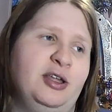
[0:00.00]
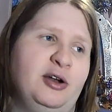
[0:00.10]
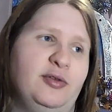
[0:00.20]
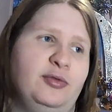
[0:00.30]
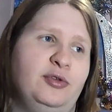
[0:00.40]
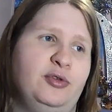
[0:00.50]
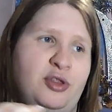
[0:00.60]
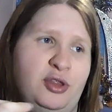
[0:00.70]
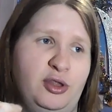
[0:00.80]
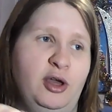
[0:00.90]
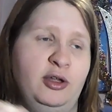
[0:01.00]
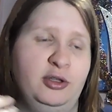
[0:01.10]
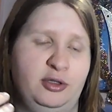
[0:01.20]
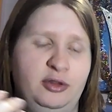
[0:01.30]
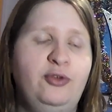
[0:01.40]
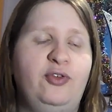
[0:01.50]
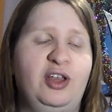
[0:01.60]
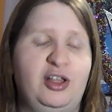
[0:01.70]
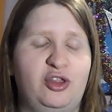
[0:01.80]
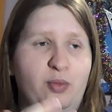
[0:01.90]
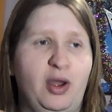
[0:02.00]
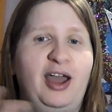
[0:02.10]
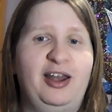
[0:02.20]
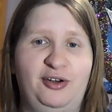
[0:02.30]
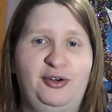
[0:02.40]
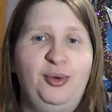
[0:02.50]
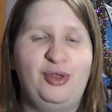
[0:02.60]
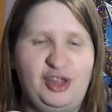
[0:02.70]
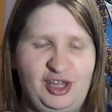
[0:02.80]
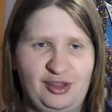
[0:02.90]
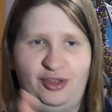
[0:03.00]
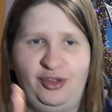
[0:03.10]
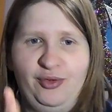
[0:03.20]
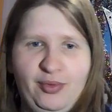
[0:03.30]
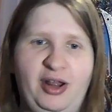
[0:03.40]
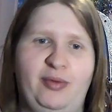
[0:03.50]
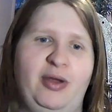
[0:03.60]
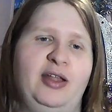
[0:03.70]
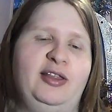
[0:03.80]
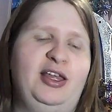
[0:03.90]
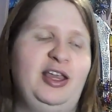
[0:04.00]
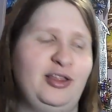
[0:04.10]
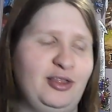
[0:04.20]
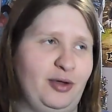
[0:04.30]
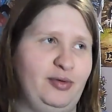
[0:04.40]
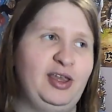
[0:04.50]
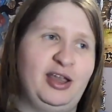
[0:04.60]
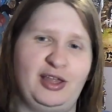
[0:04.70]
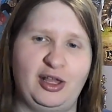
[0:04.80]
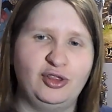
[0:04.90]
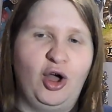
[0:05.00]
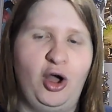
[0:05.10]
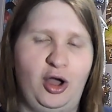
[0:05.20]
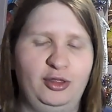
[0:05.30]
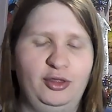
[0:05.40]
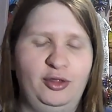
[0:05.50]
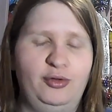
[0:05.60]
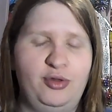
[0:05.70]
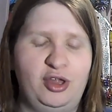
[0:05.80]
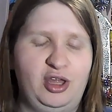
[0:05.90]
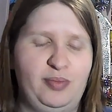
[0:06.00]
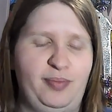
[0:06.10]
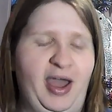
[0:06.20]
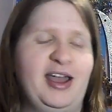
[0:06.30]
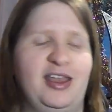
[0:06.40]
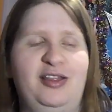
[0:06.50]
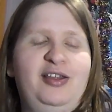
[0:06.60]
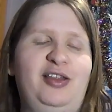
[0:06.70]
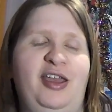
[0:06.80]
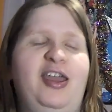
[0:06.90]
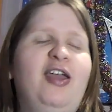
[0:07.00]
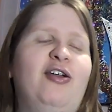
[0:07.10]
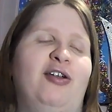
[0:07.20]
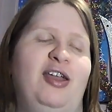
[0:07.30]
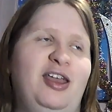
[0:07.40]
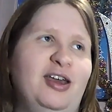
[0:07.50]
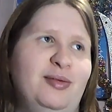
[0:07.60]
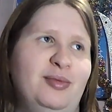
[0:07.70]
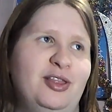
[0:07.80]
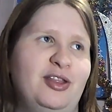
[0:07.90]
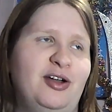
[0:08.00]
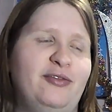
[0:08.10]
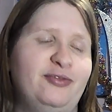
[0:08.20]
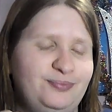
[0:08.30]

know, uh, Luffy gets to ride on Ushi as they're running around like he's you know he has like law on Ushi's back as he's like carrying him and stuff.